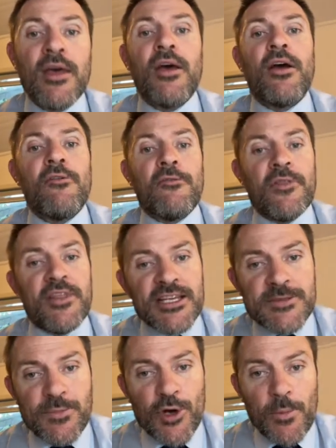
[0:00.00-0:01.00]
for this
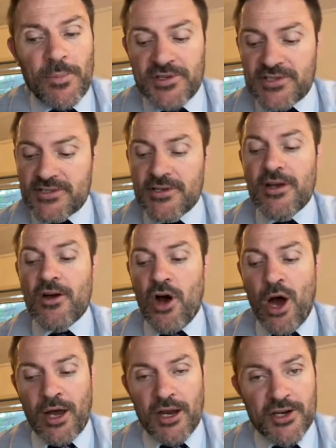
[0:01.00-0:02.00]
purpose,
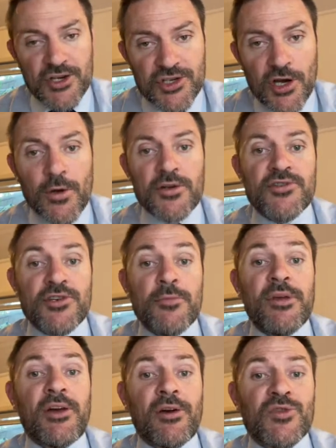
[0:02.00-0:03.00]
I'm going to show it to you
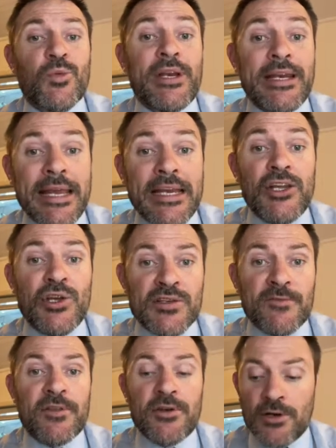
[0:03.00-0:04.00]
because we need to use it
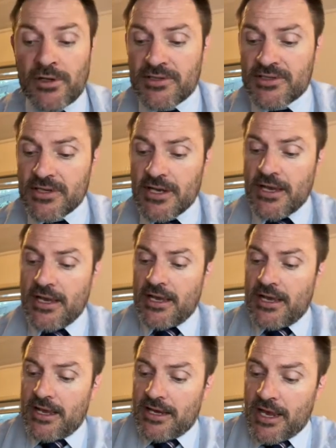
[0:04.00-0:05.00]
for the nons.
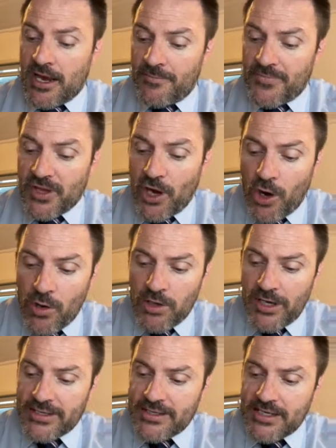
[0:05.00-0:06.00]
Now, the whole
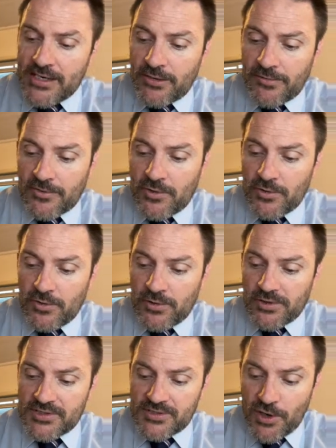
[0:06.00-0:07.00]
idea, of
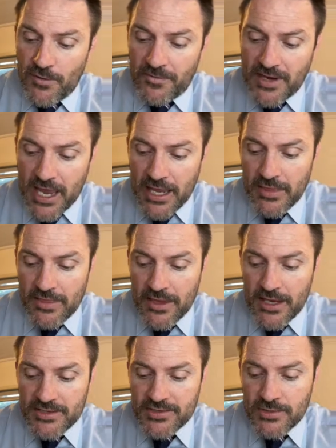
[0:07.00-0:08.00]
course, of getting
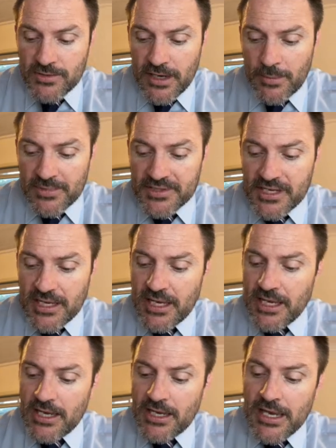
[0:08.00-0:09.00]
these two numbers
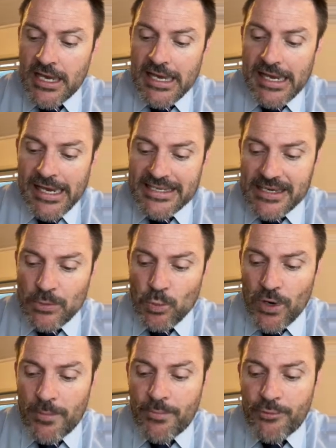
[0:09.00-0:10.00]
here is that
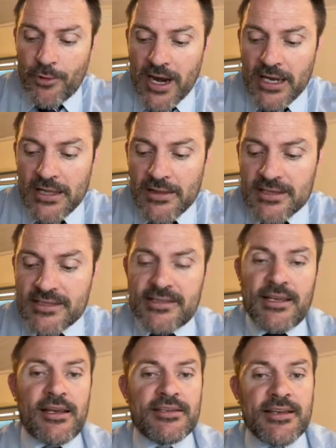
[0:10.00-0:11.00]
we're breaking the
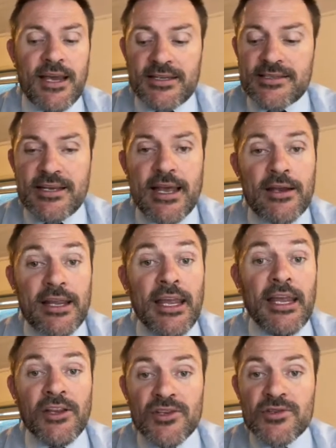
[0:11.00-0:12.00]
6x down
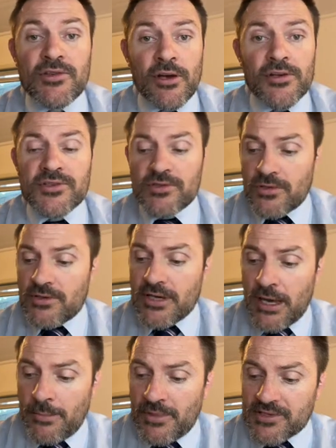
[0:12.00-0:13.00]
into those two
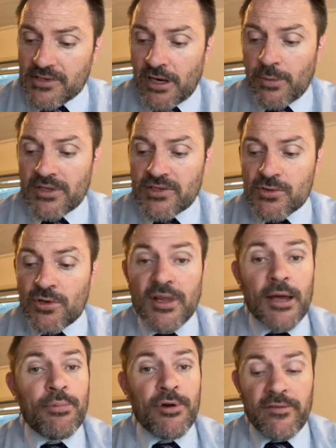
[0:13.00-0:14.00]
numbers. Like we saw
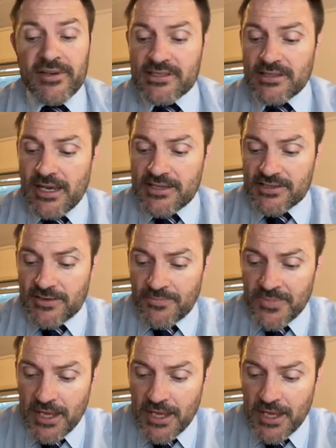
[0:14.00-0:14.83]
that previous lesson,